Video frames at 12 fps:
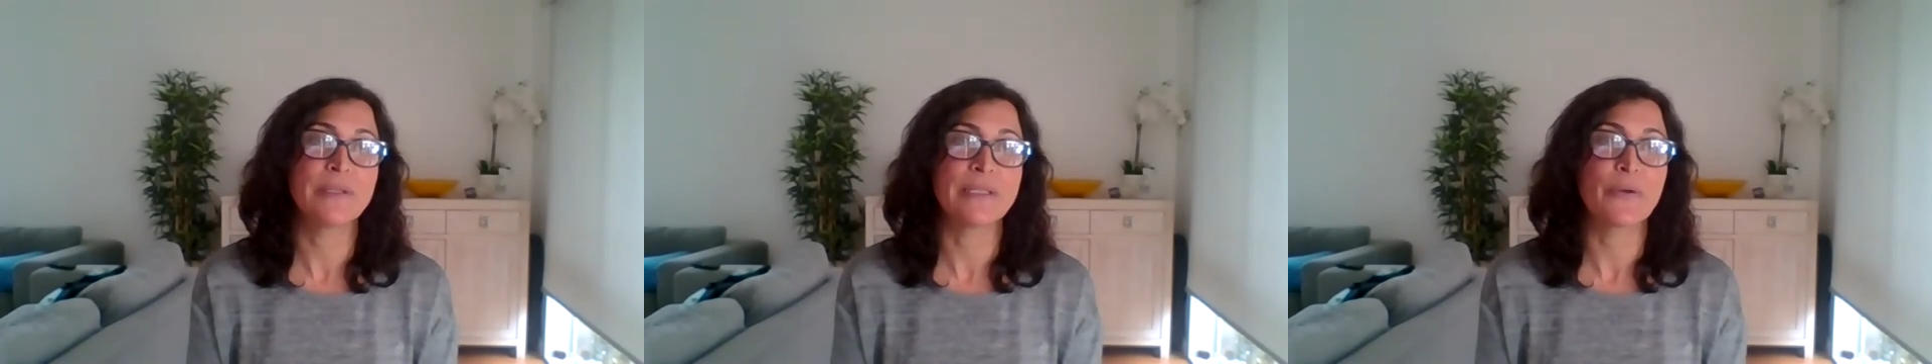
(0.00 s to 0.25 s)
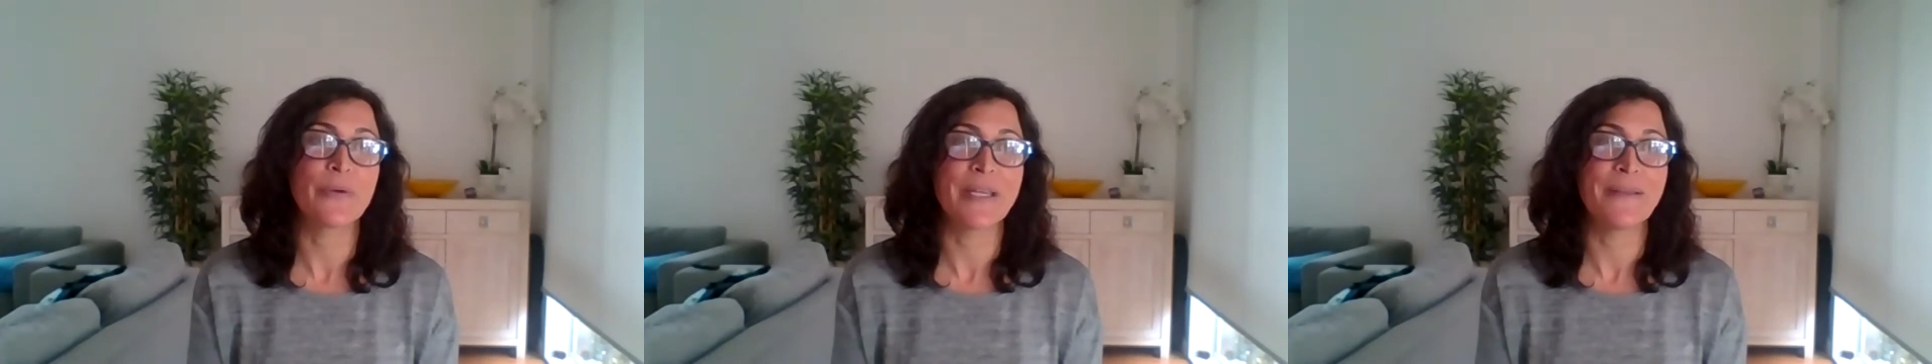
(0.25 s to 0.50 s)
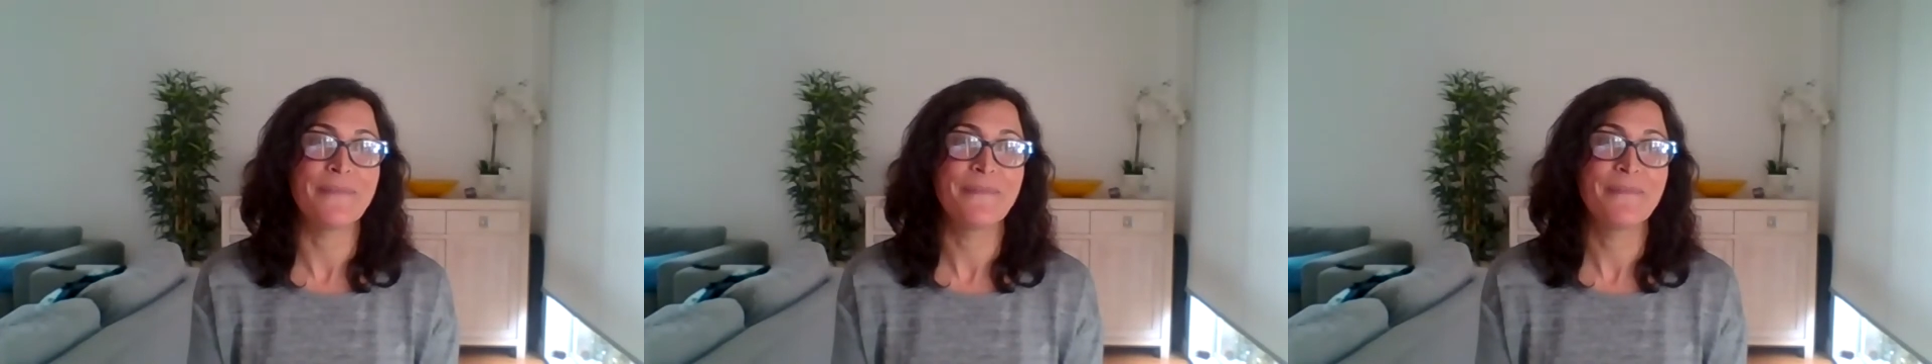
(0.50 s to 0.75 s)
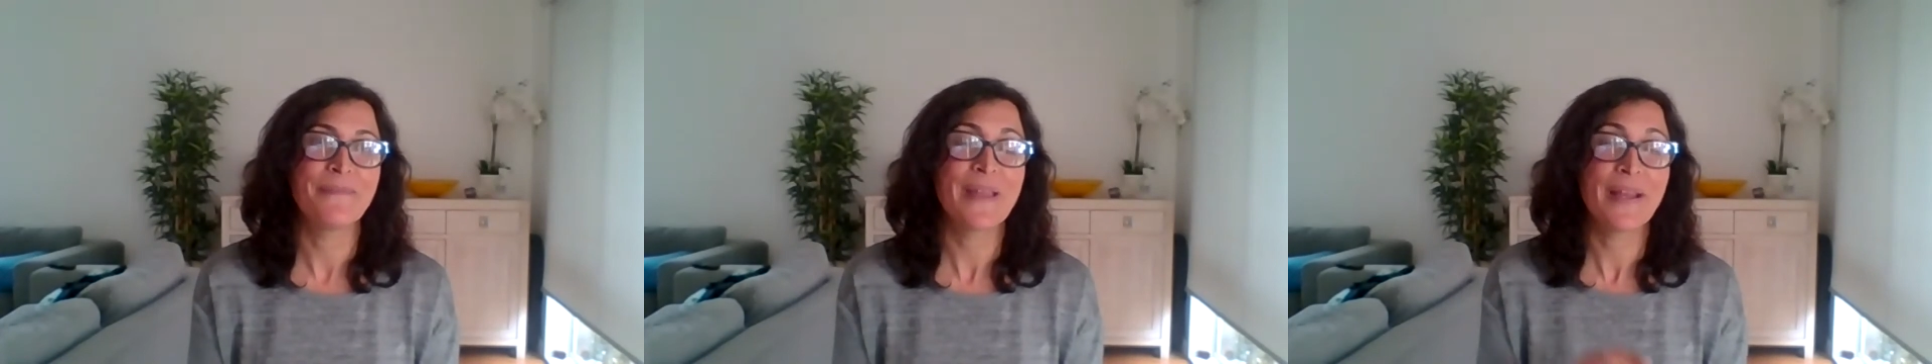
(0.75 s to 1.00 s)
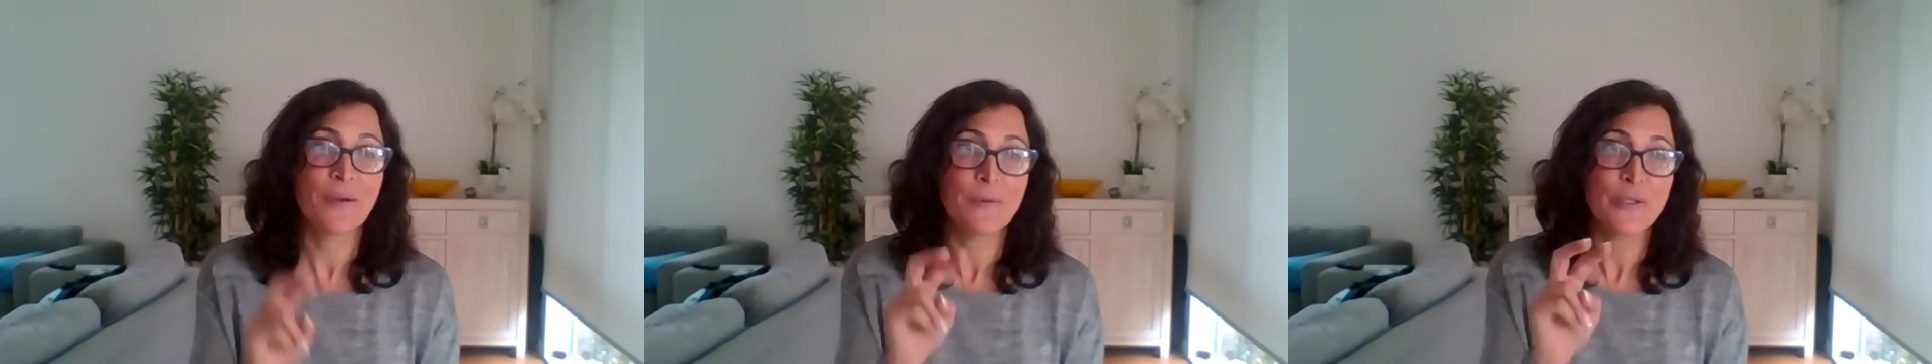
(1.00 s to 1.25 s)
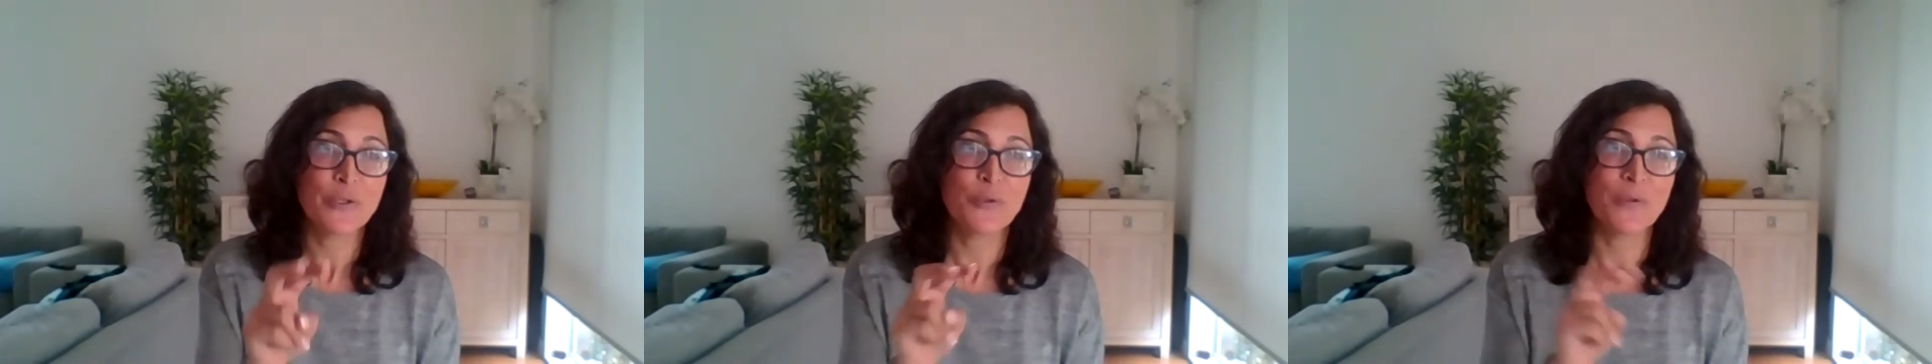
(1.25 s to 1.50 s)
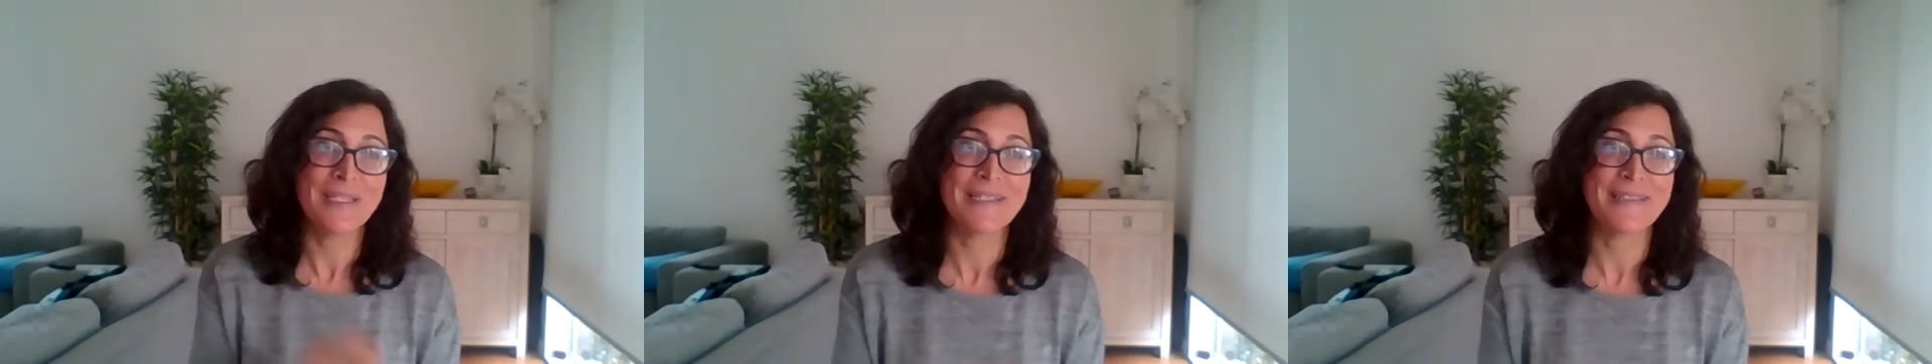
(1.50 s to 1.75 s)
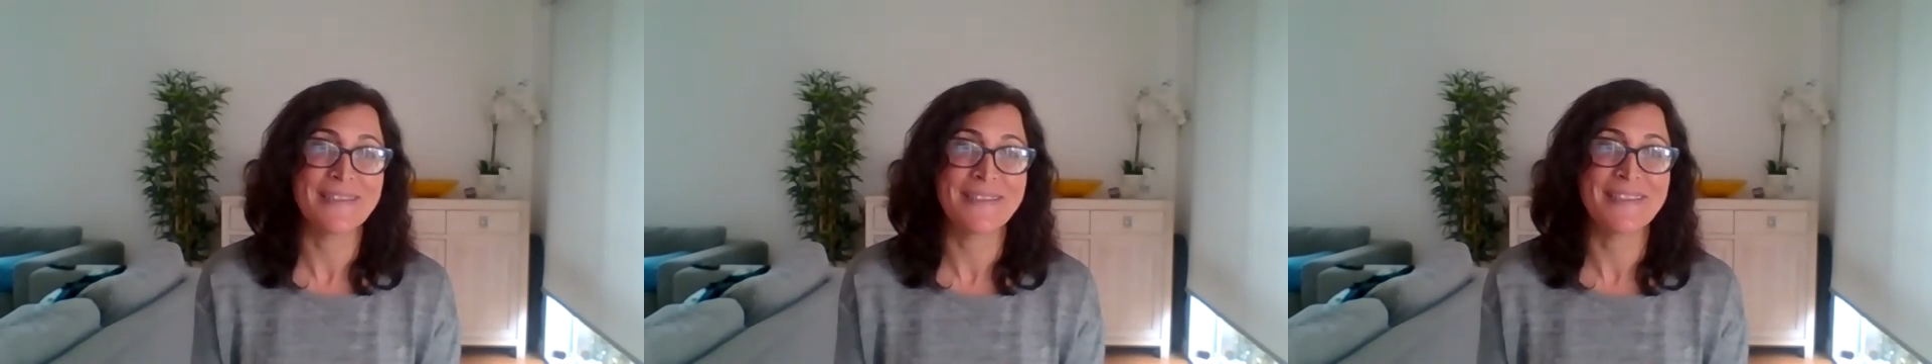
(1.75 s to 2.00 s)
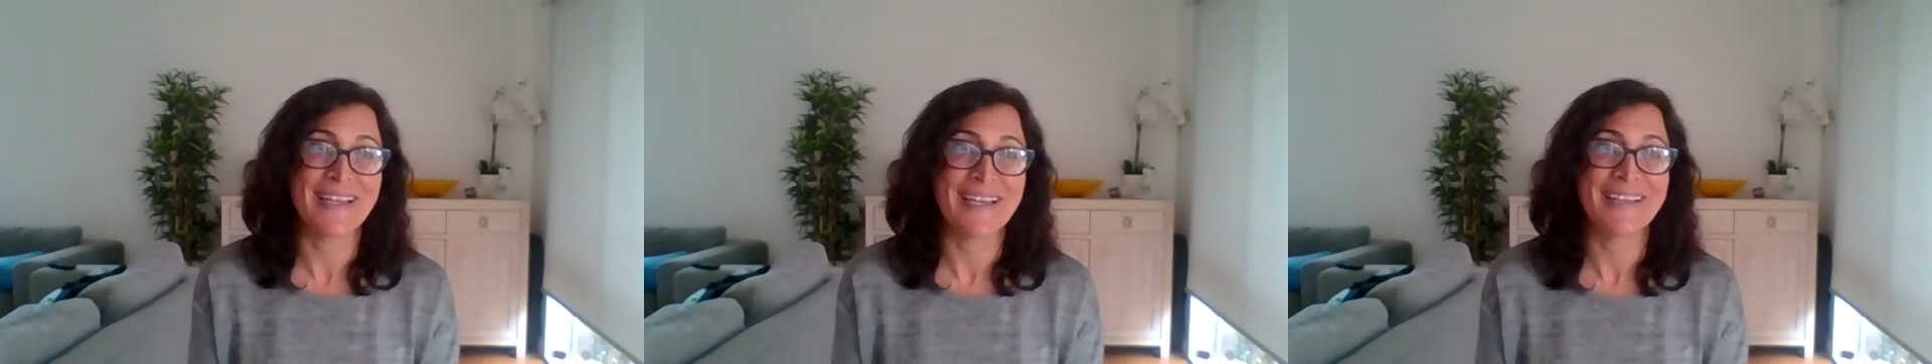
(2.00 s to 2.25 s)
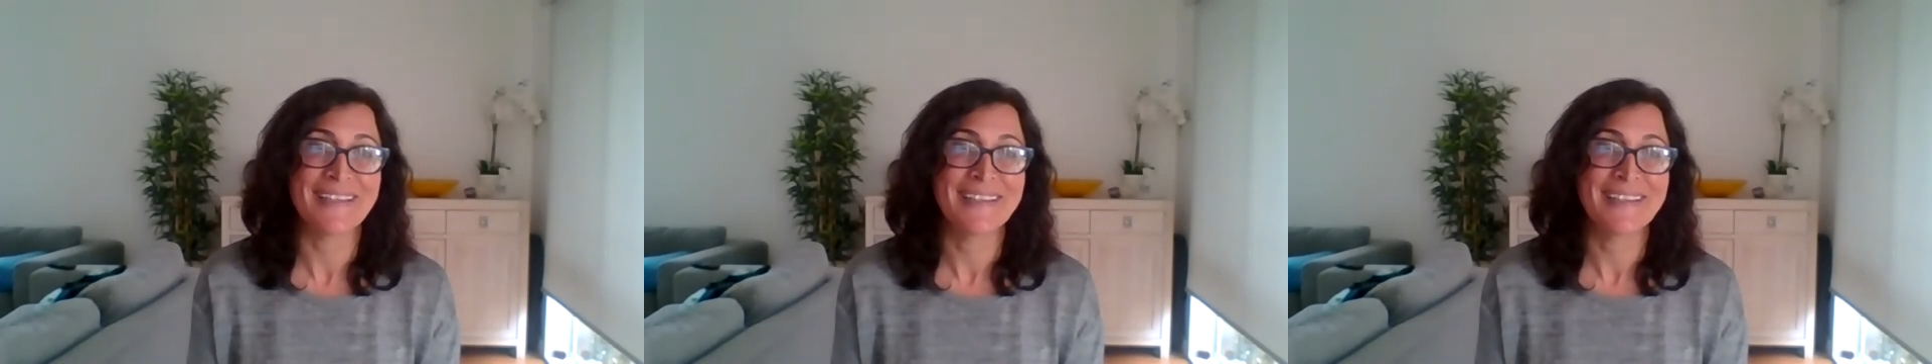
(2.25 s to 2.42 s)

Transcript: degree, and I was shortlisted for that.